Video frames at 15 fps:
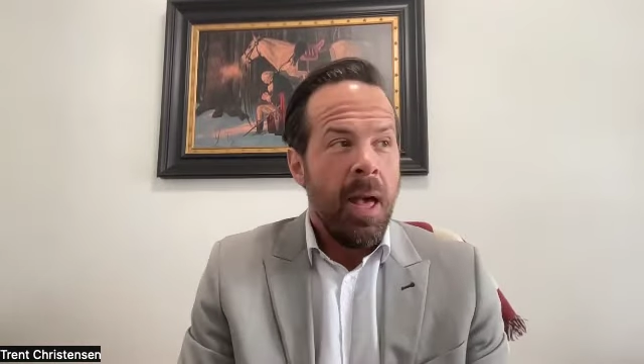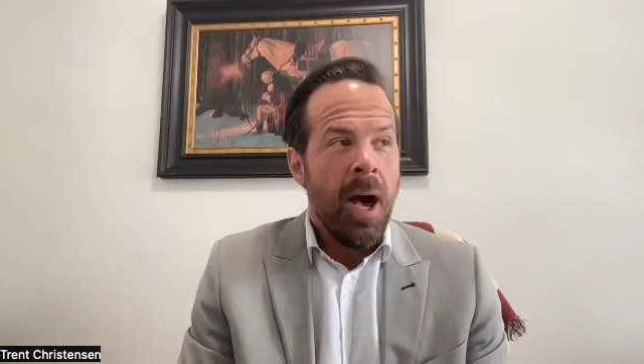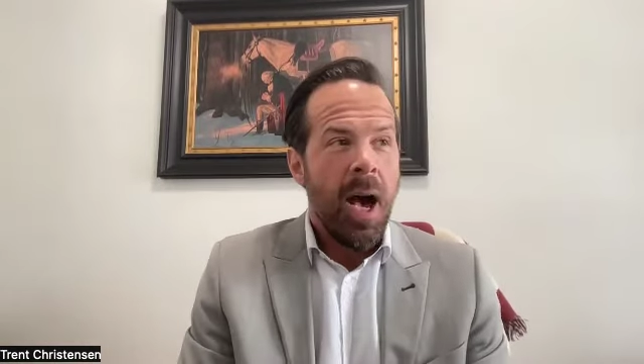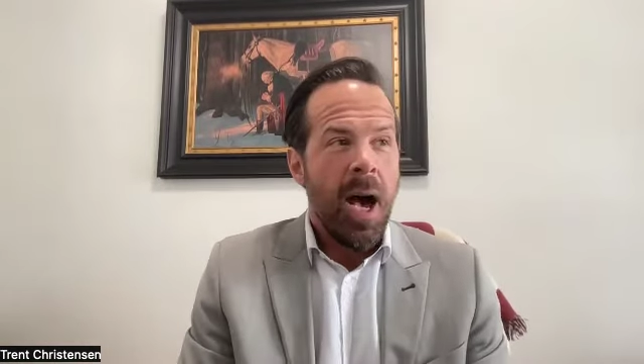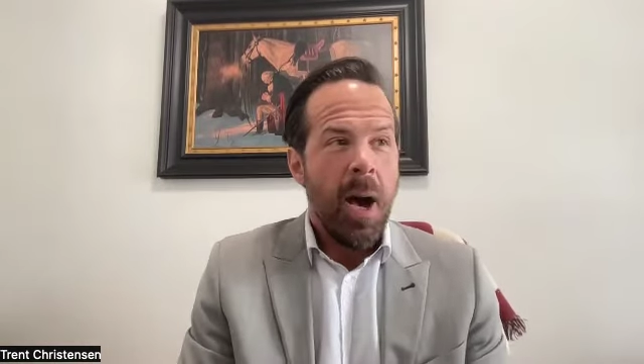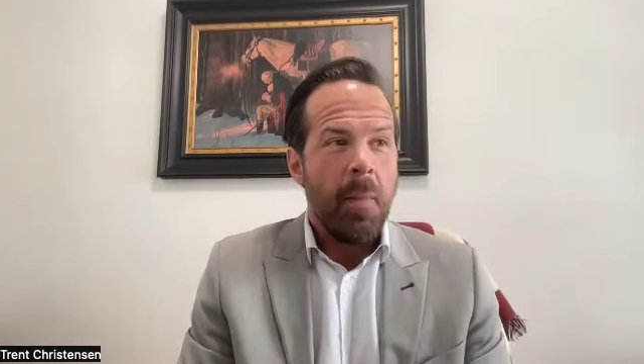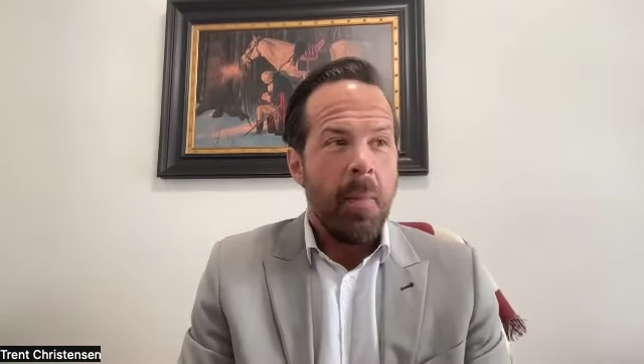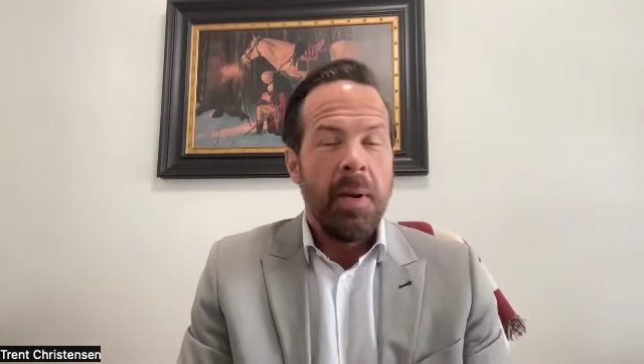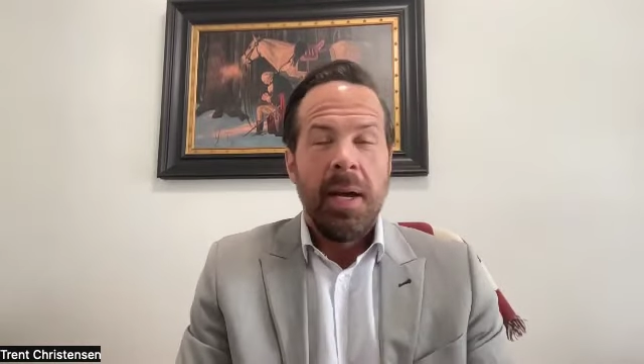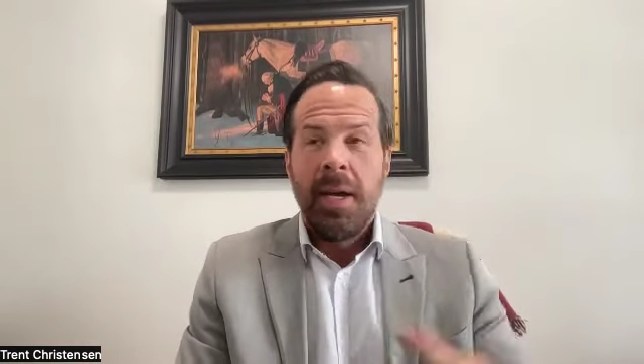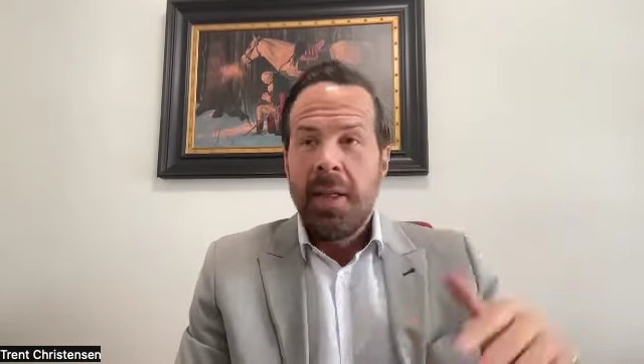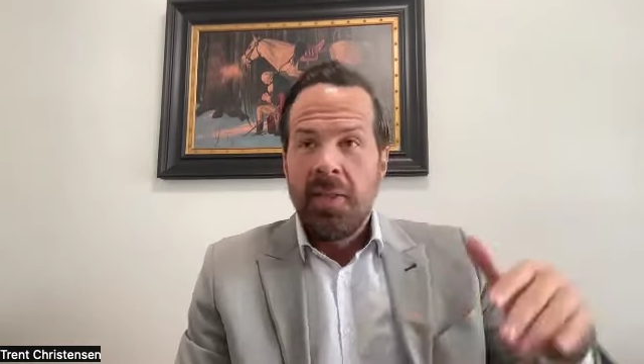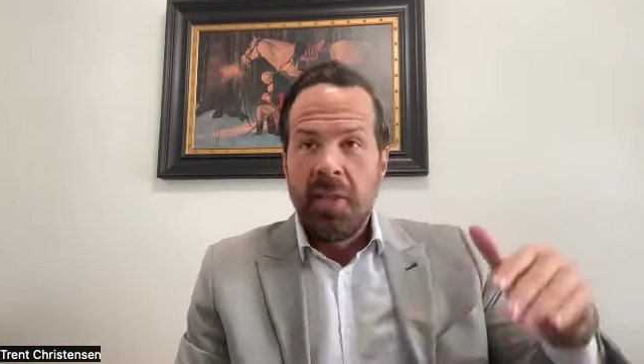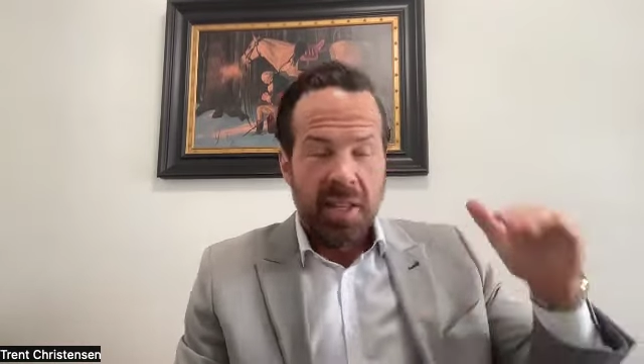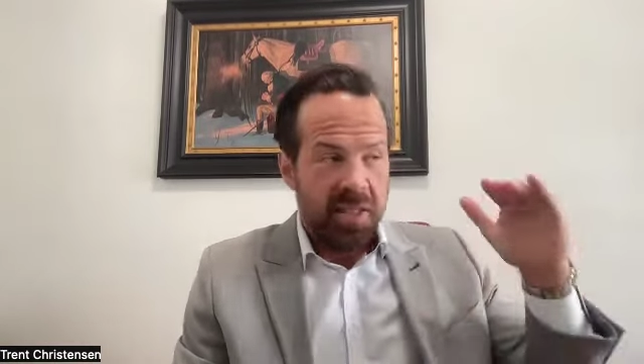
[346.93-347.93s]
The
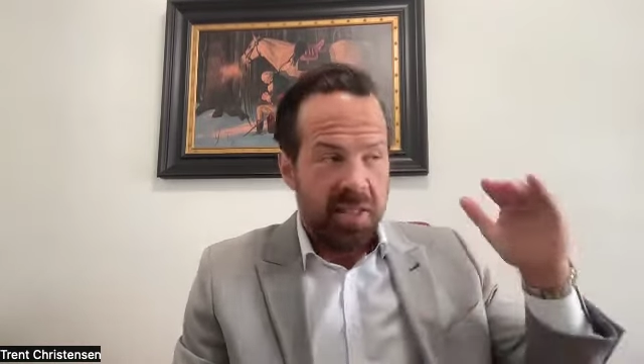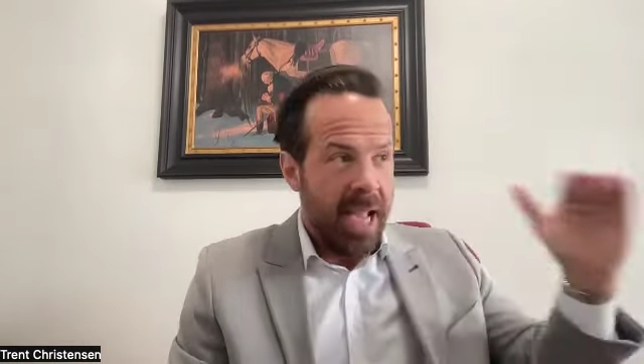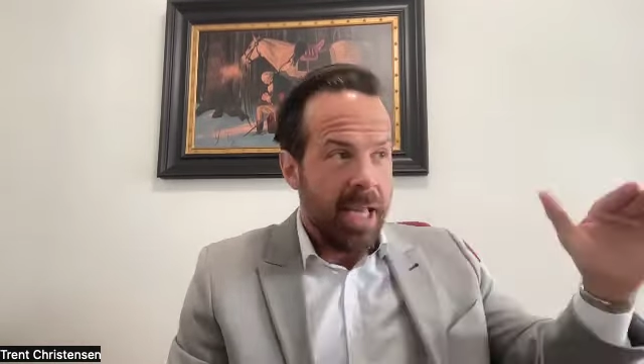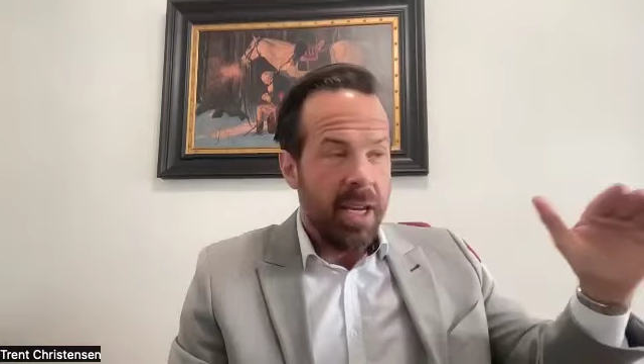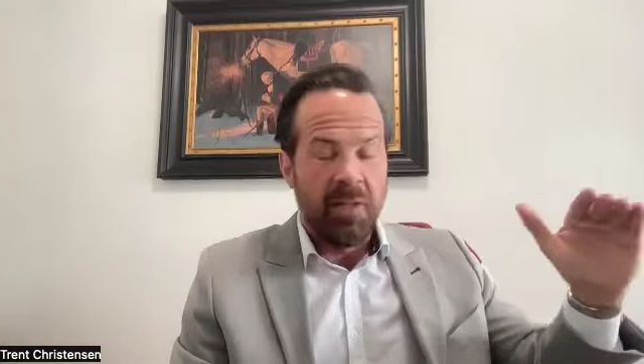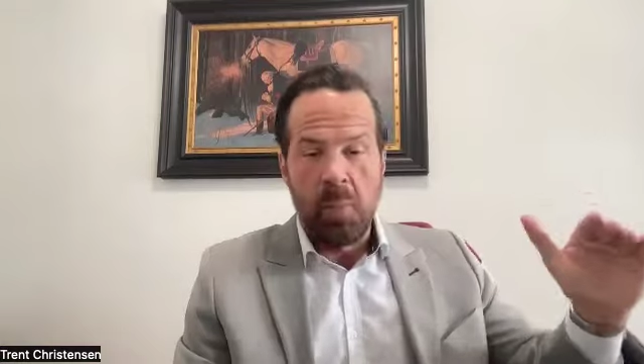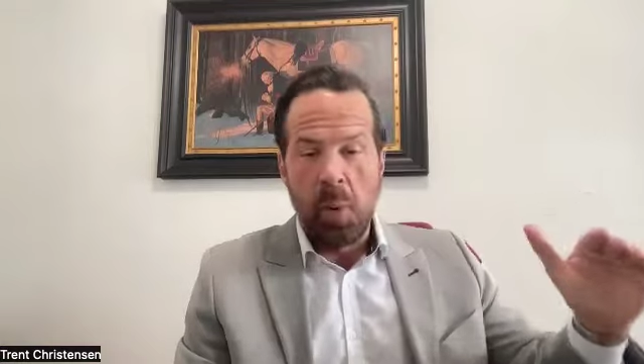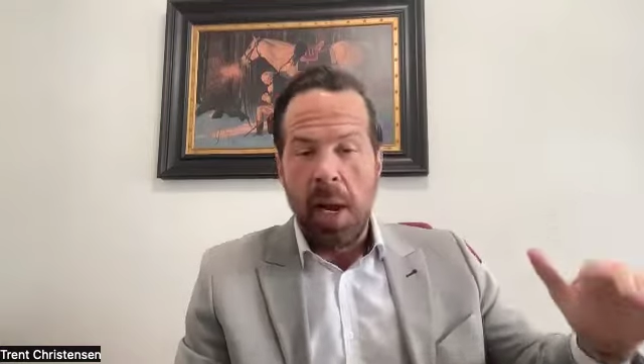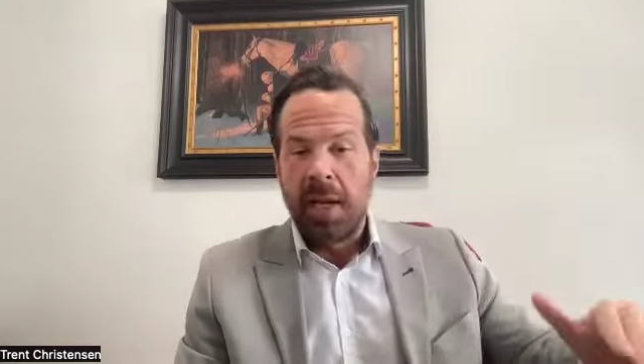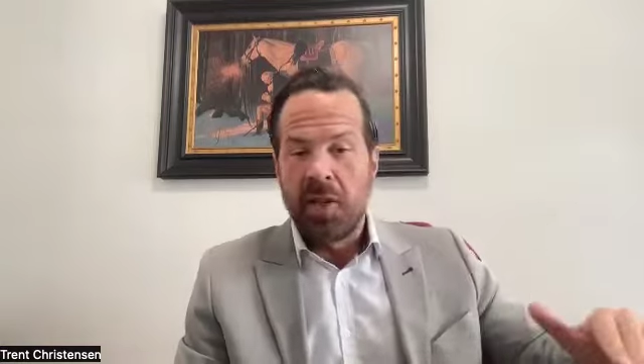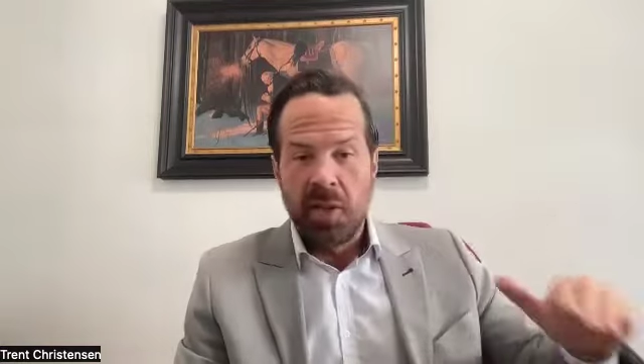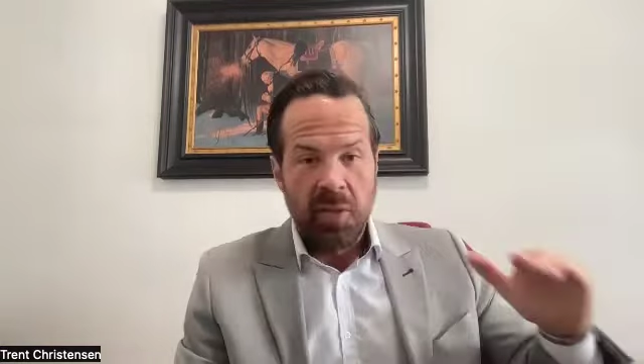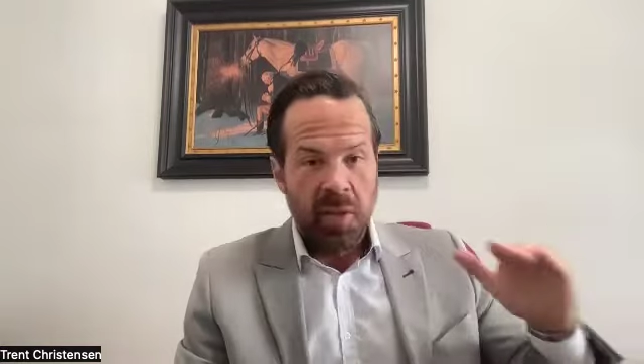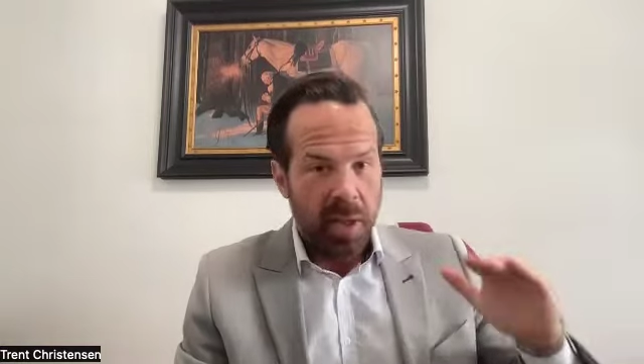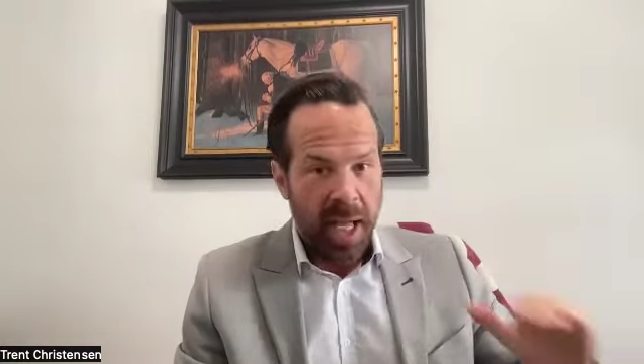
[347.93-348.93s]
executive
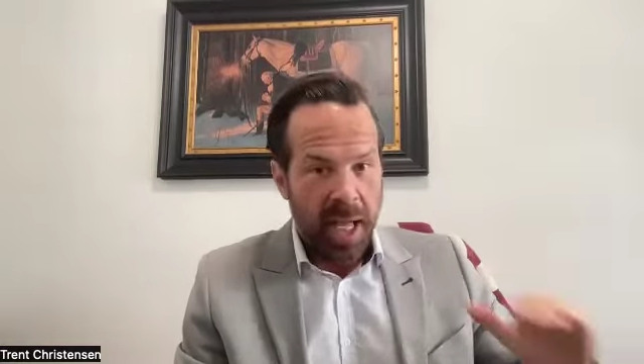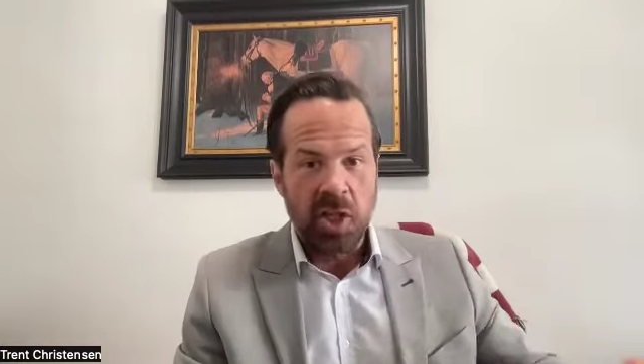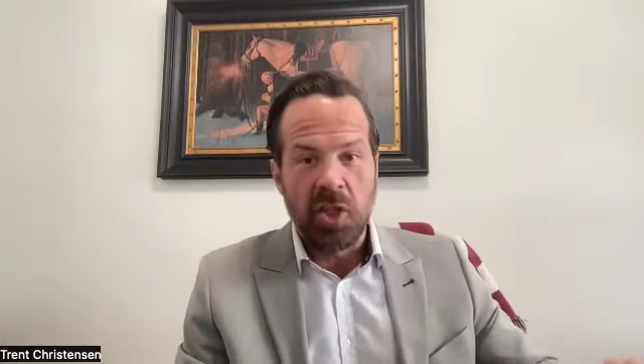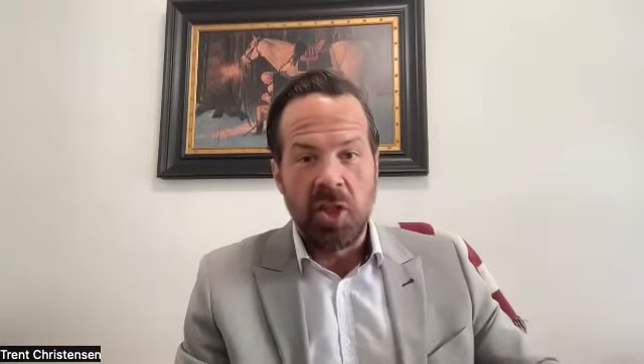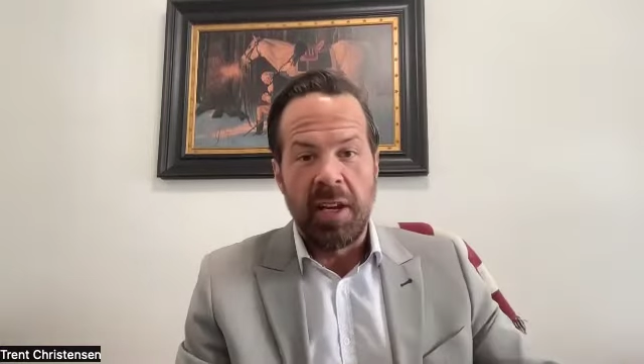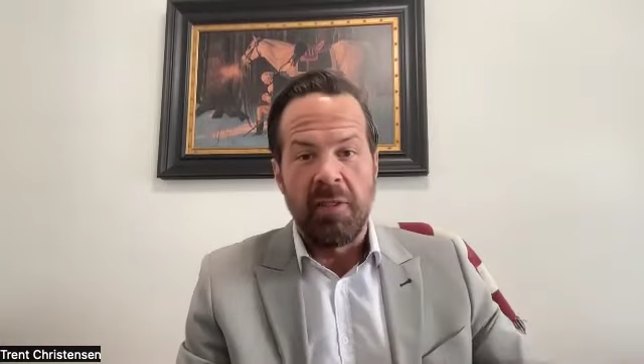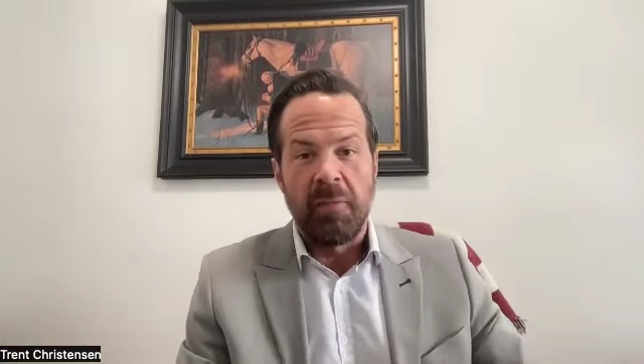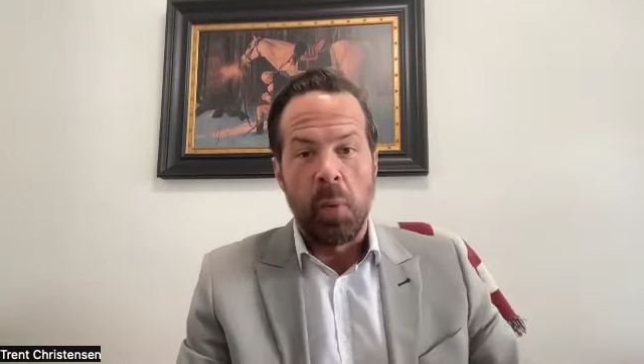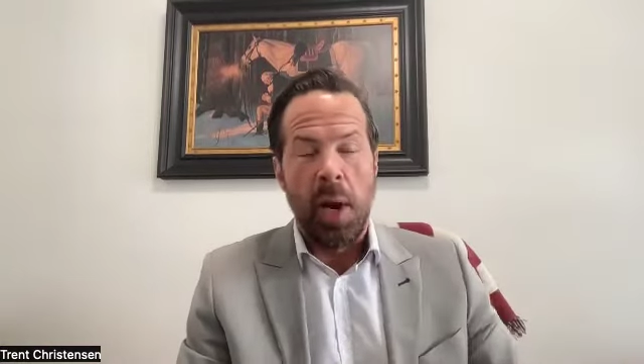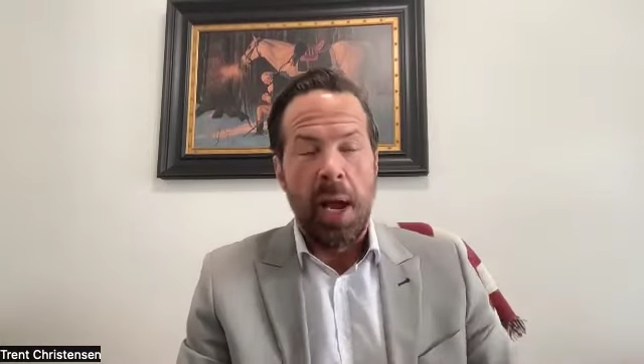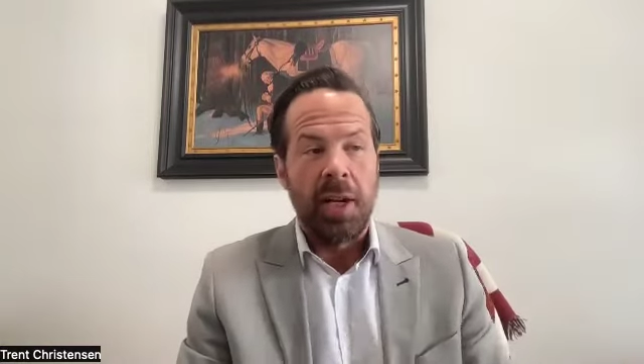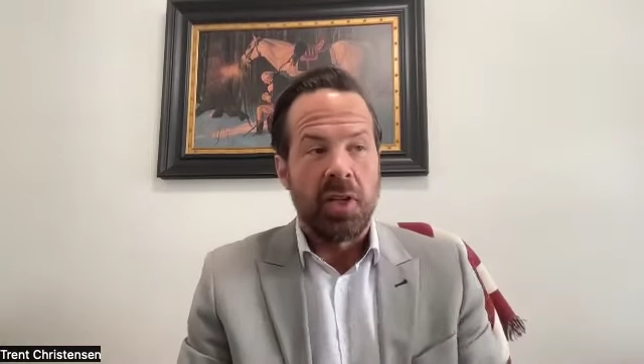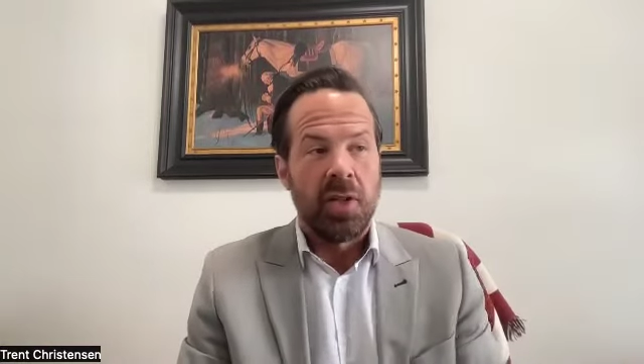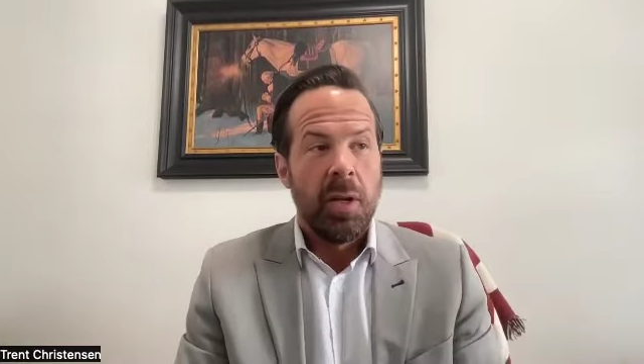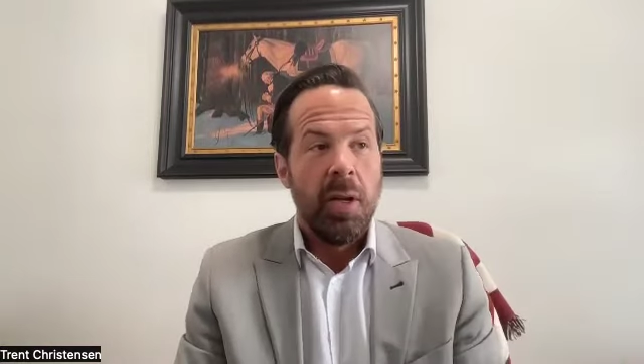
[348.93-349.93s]
branch, the legislative
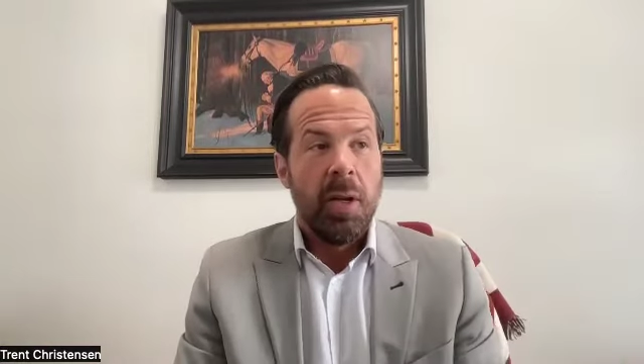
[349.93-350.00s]
branch,